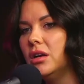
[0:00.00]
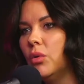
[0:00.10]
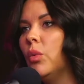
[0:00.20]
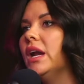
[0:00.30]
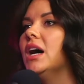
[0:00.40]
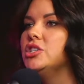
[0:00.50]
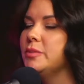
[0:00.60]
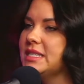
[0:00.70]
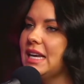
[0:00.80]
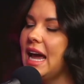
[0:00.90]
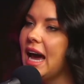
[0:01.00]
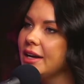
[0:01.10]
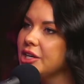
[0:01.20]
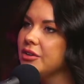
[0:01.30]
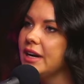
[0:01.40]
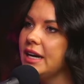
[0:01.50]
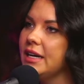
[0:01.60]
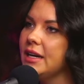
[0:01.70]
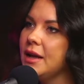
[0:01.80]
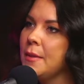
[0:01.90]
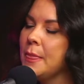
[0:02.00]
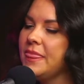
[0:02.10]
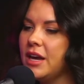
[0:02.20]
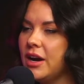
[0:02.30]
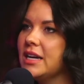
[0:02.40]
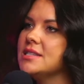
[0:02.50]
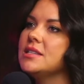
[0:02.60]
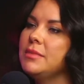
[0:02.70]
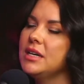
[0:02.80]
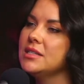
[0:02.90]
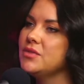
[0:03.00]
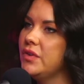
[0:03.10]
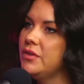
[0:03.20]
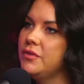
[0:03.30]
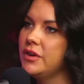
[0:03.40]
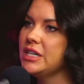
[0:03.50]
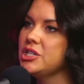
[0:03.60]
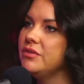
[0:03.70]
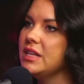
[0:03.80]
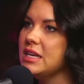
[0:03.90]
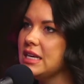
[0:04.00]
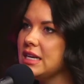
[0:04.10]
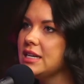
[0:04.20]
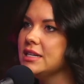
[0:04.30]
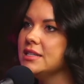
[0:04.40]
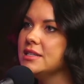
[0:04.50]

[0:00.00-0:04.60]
100% accurate, their estimates for each of the years.